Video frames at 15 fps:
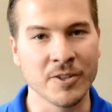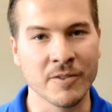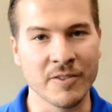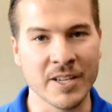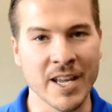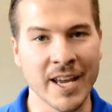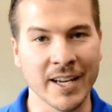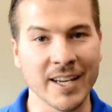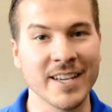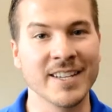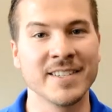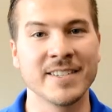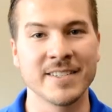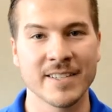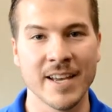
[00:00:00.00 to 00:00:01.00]
of the neck
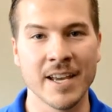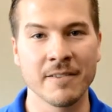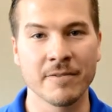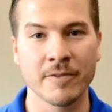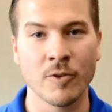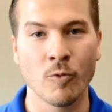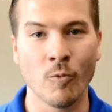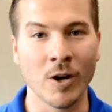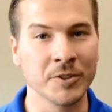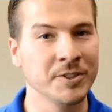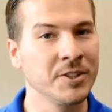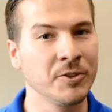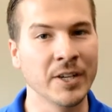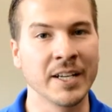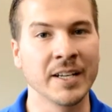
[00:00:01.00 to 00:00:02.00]
is safe while
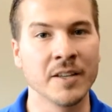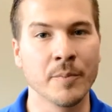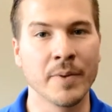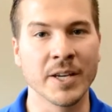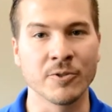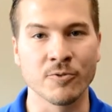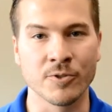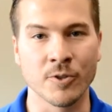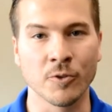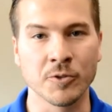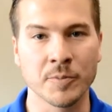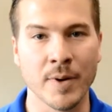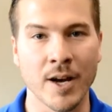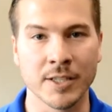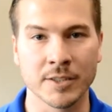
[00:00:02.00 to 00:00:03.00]
still getting the best
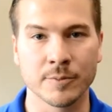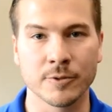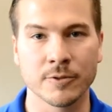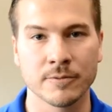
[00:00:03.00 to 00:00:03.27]
results possible.